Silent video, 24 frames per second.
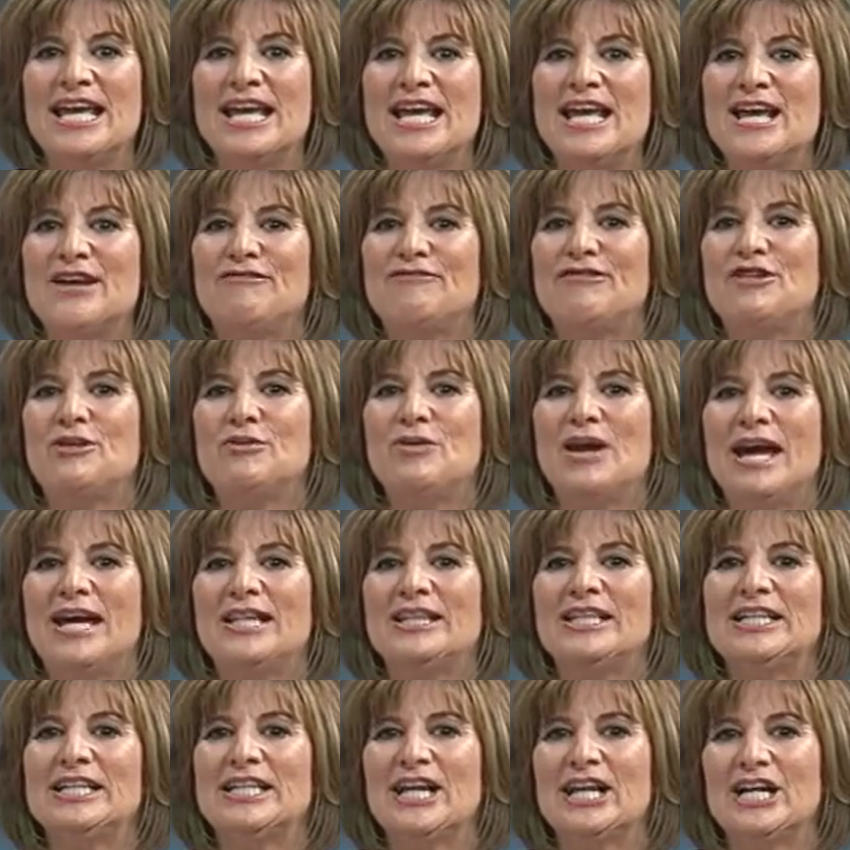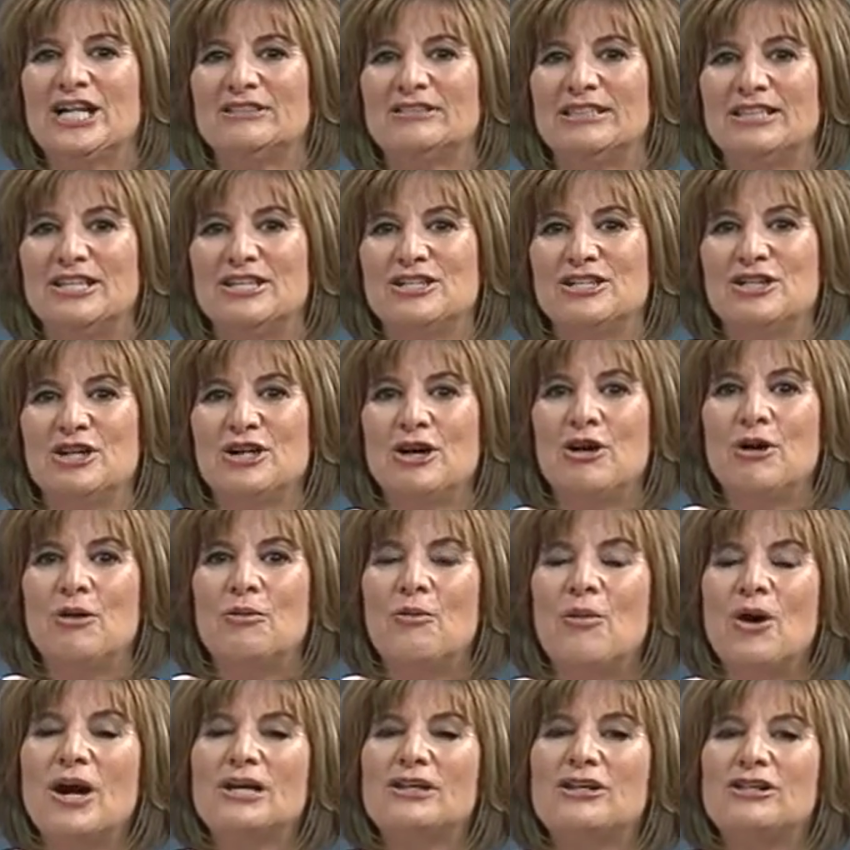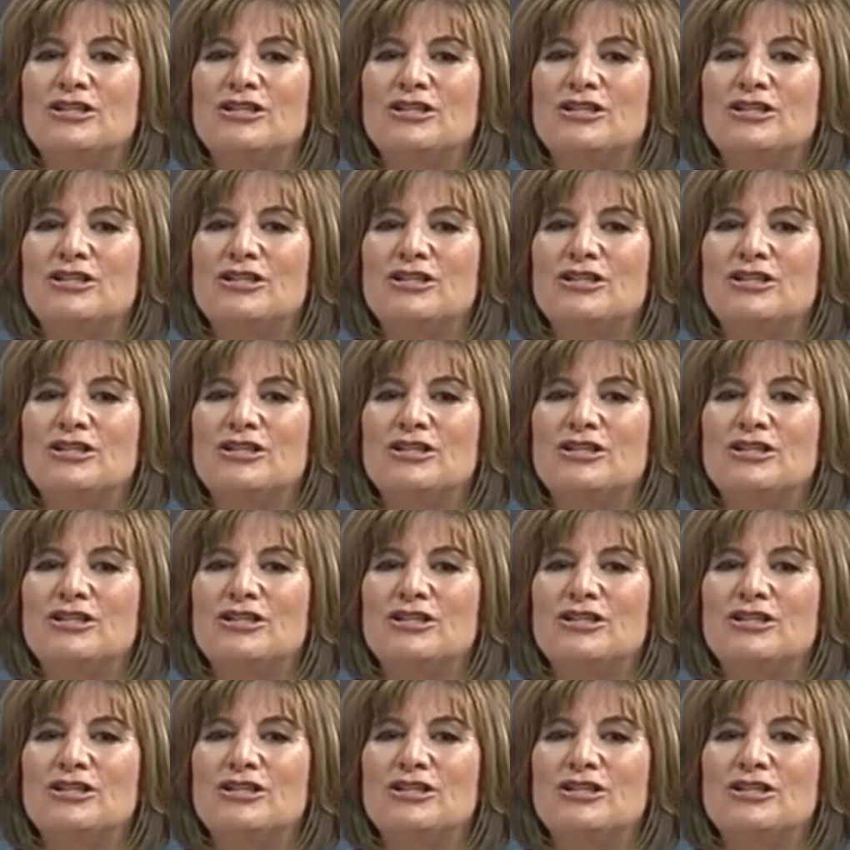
if you had the courage, what